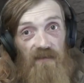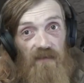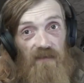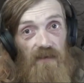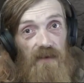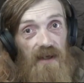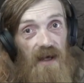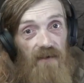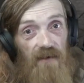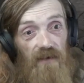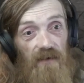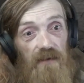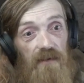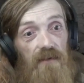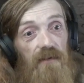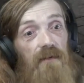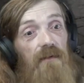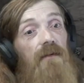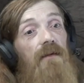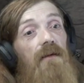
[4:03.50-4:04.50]
have it.
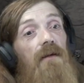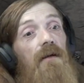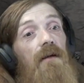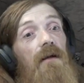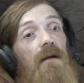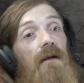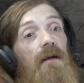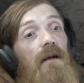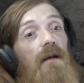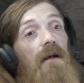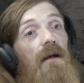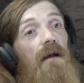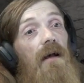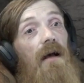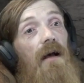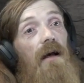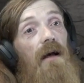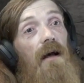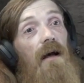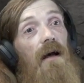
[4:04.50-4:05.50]

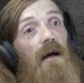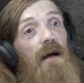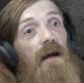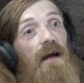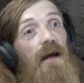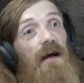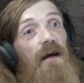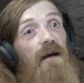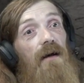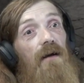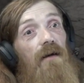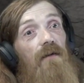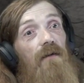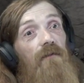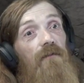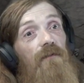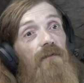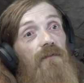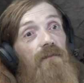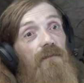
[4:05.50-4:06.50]
I
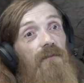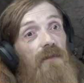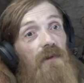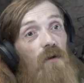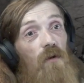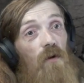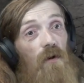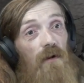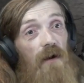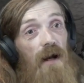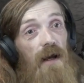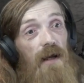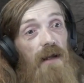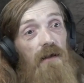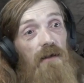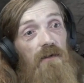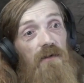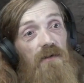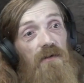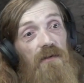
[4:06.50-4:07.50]
have Gore
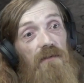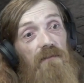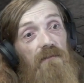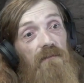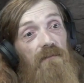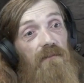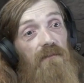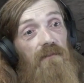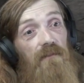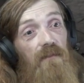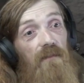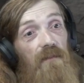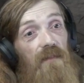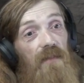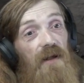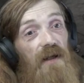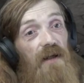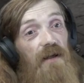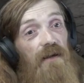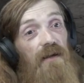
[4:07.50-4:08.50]
Riders,
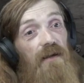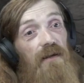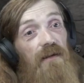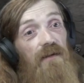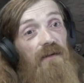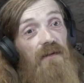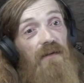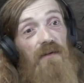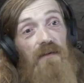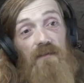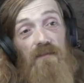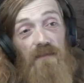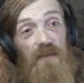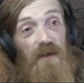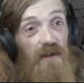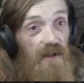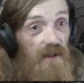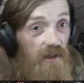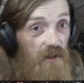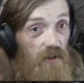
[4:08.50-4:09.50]
because
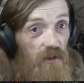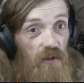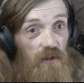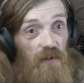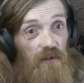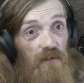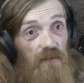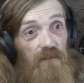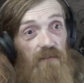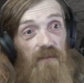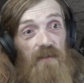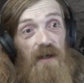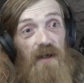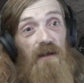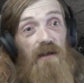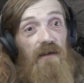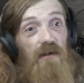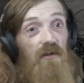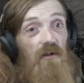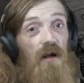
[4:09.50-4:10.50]
additional Deadly
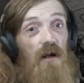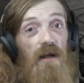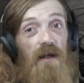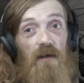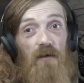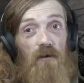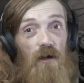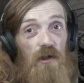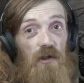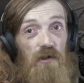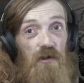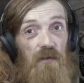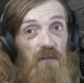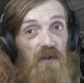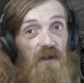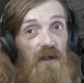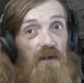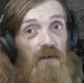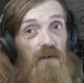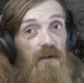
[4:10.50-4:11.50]
Strike and Crushing
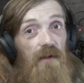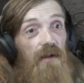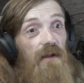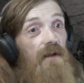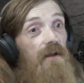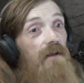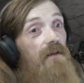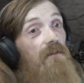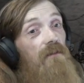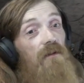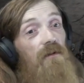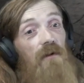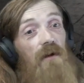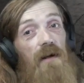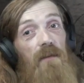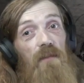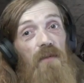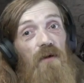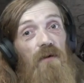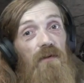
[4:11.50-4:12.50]
Blow. Great
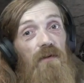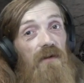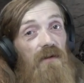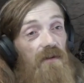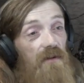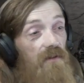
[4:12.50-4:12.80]
boots.